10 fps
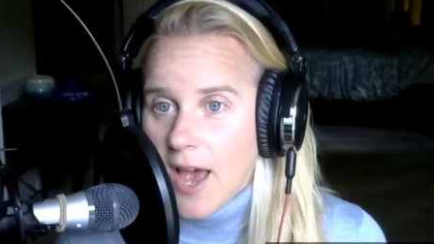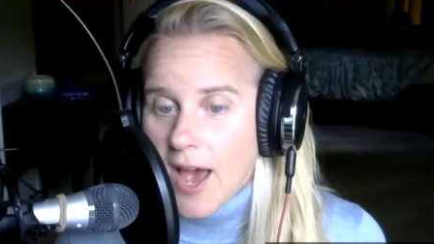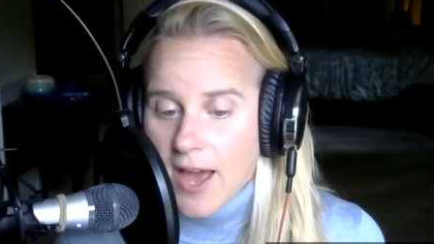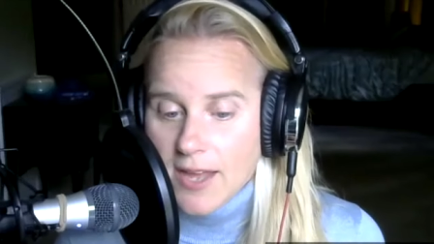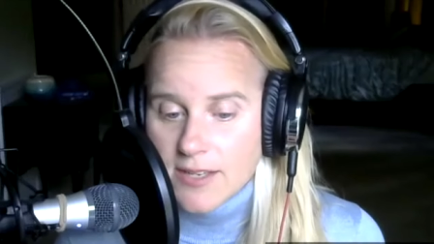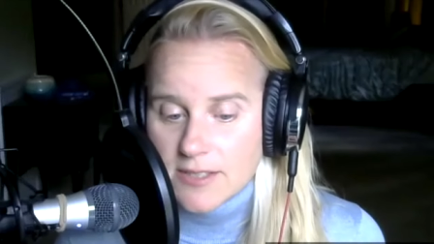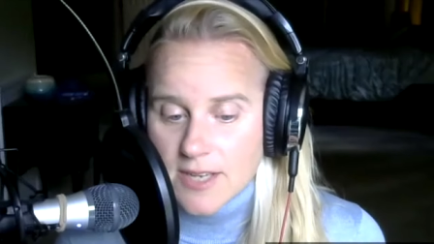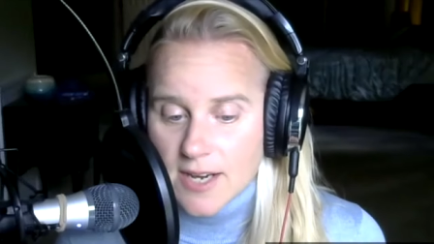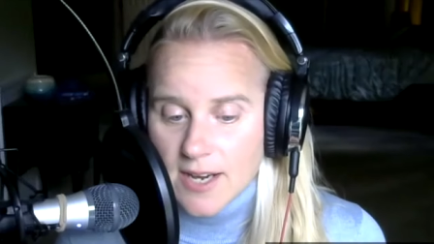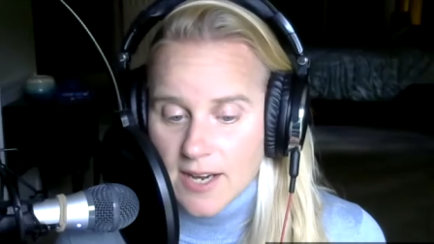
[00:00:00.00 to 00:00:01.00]
And
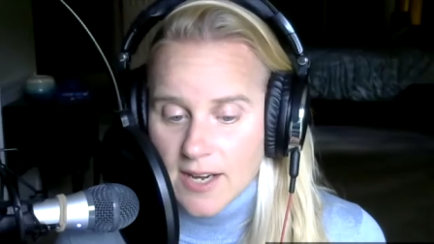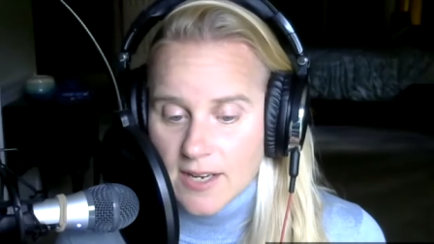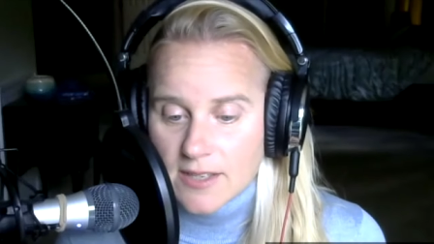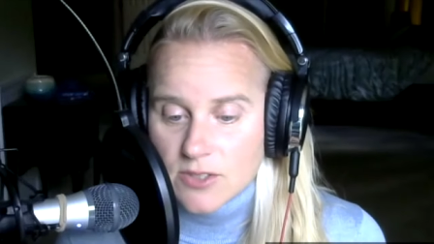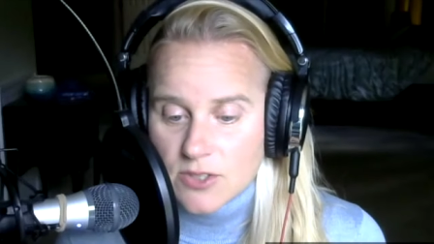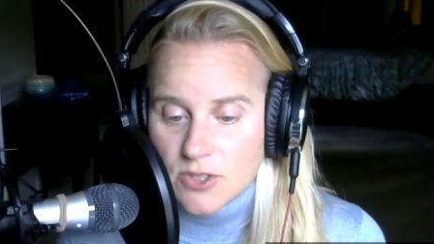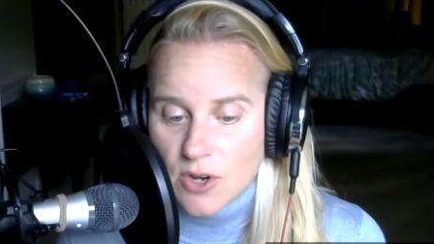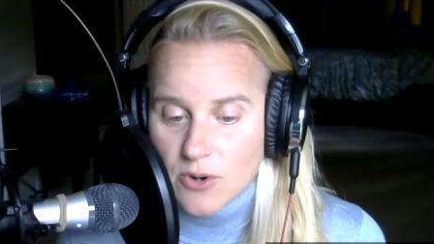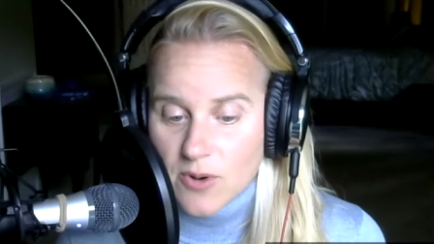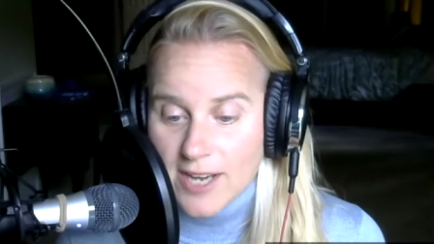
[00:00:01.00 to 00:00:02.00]
uh,
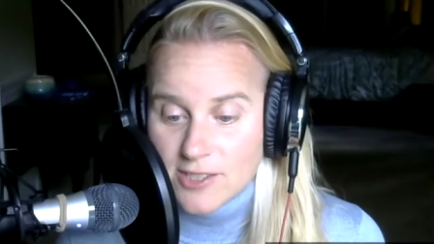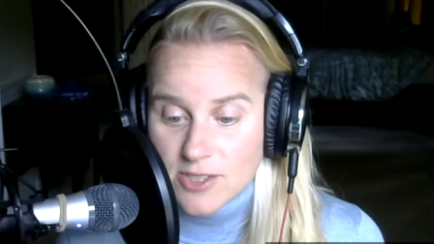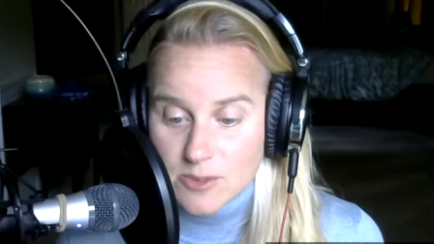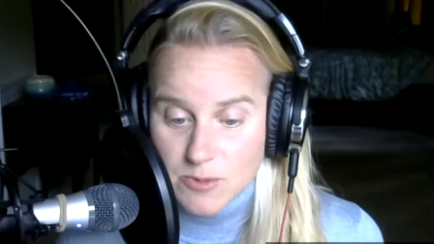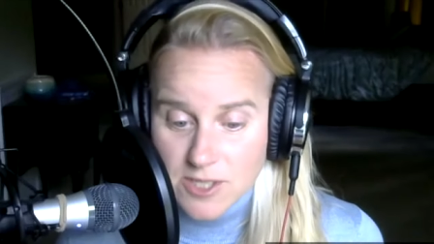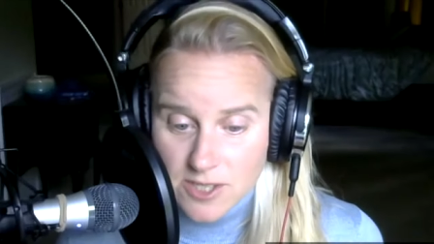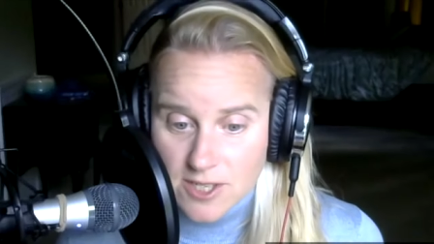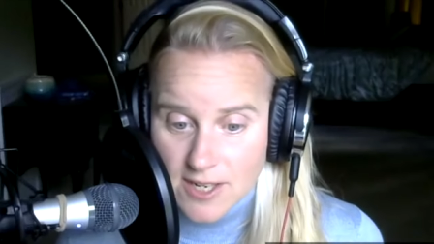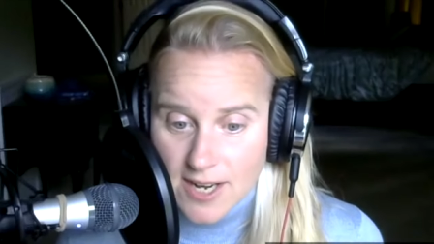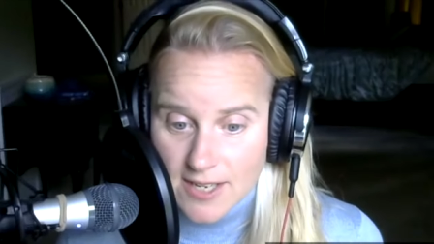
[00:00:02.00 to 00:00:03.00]
so I just went to
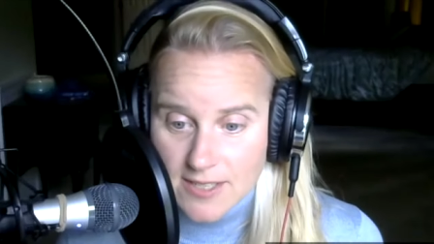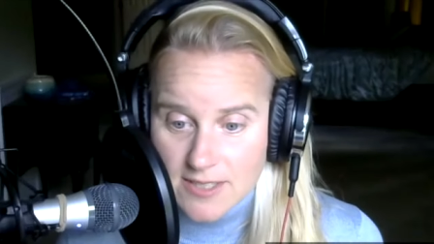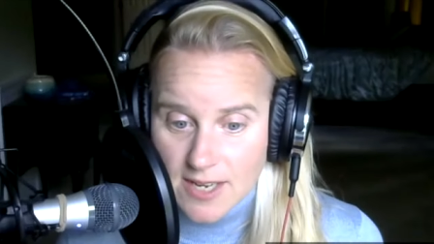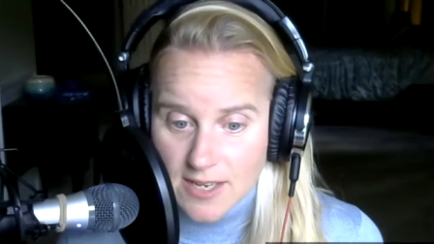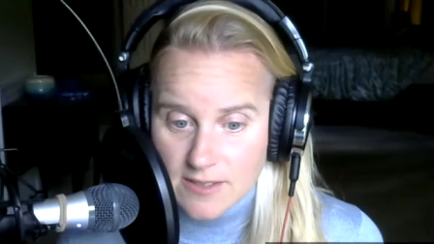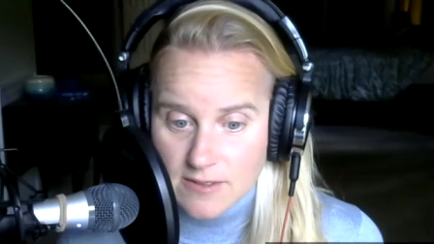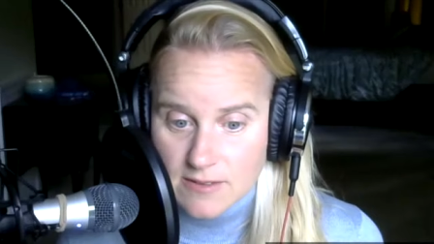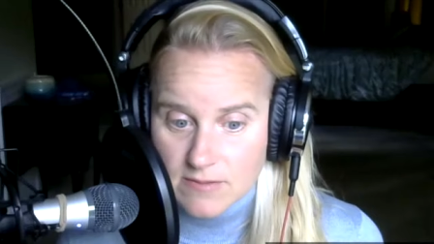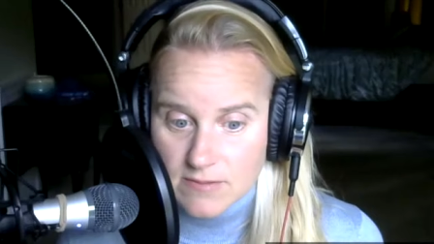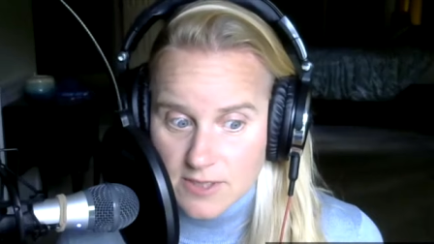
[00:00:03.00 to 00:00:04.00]
her and I said,
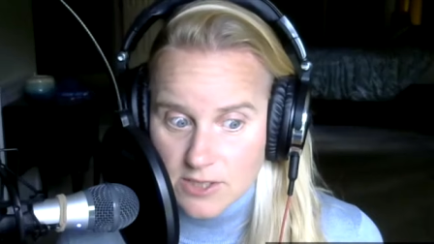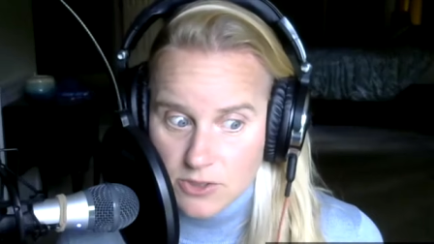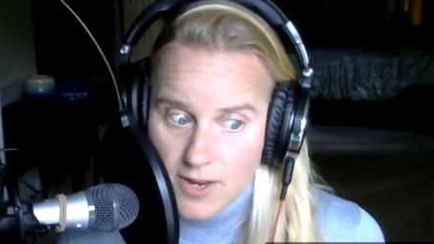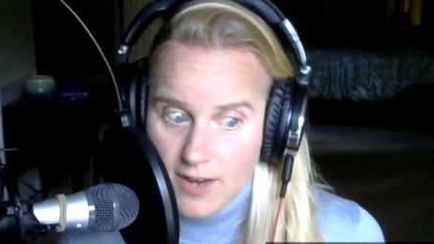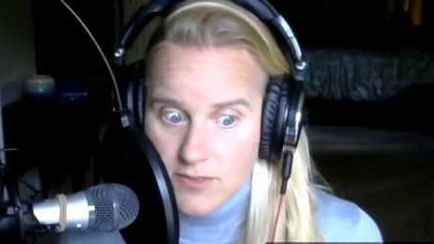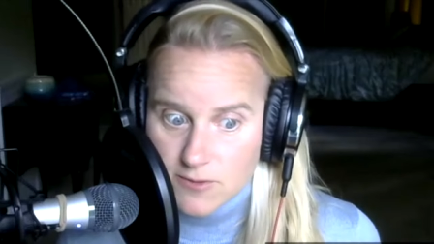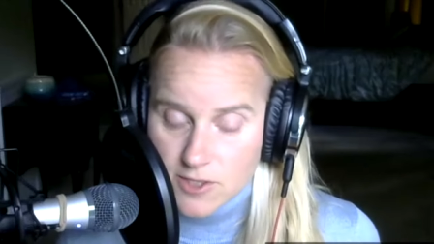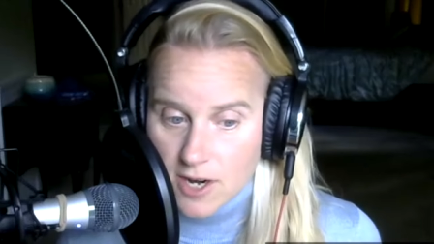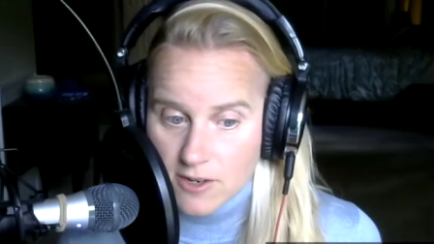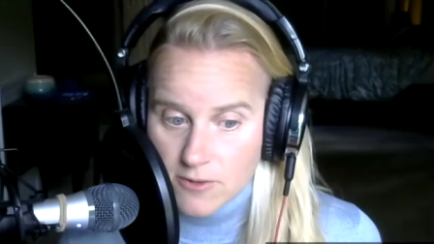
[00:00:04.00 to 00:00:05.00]
you have this
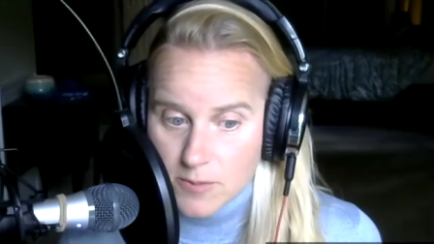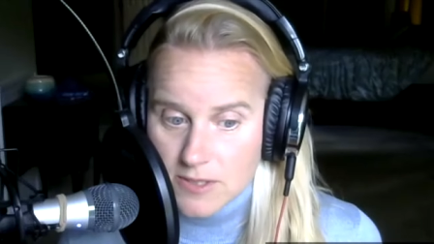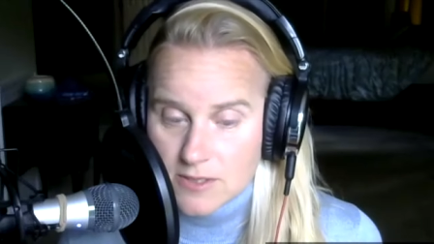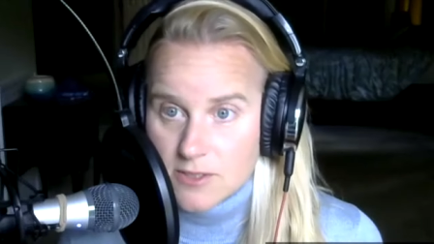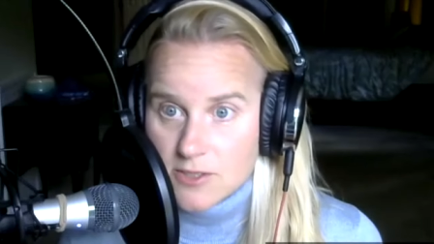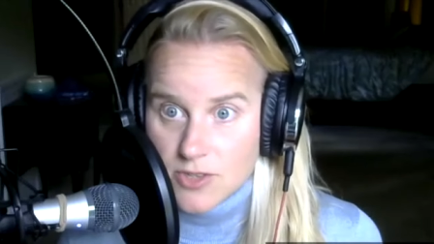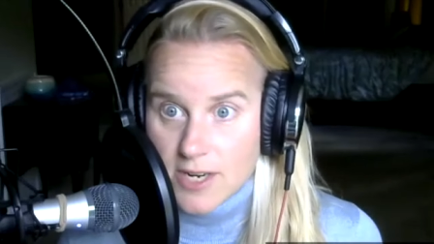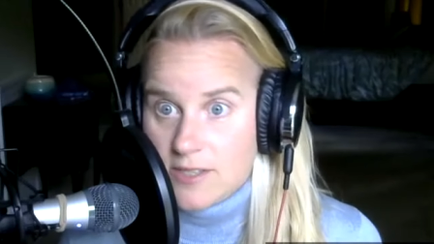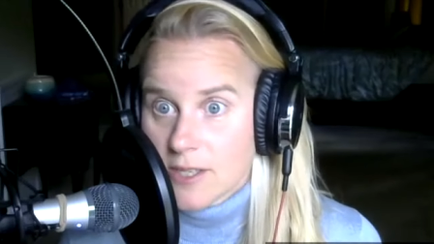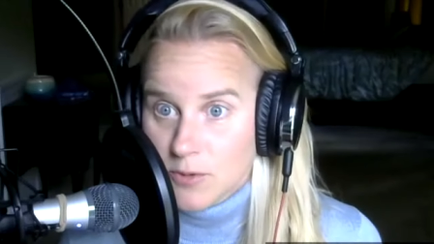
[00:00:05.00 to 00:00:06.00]
photography business, you're
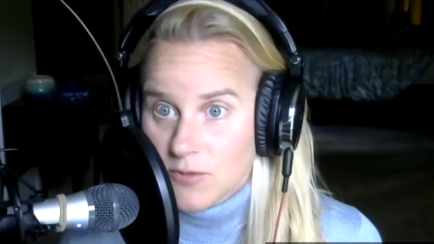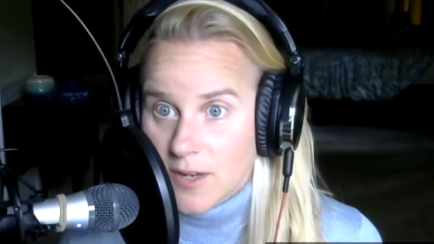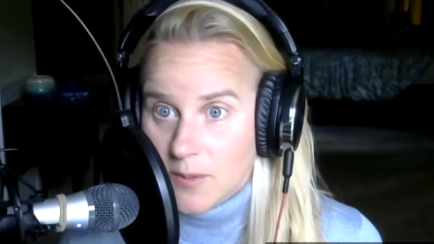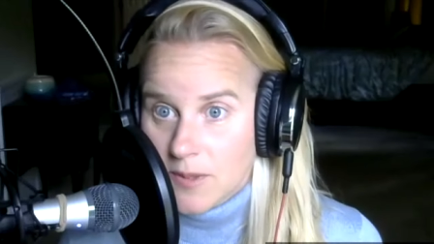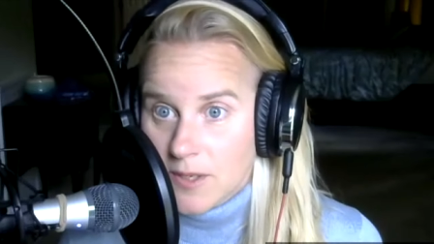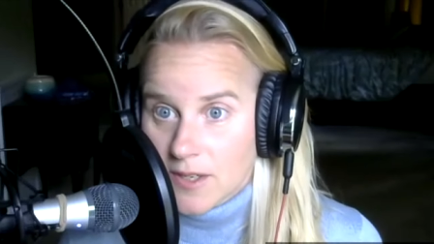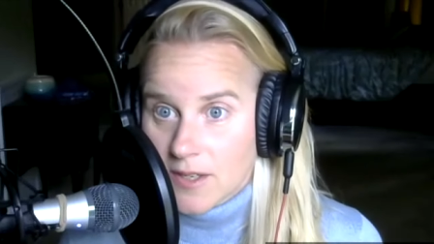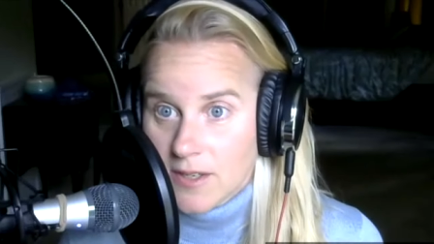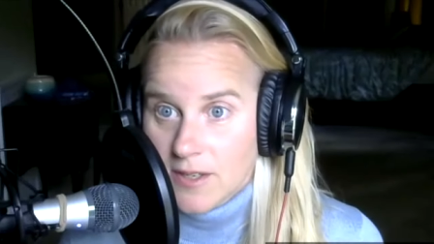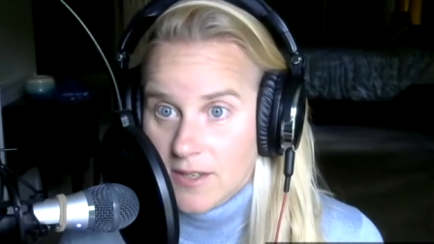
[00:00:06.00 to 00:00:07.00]
trying to move it up here.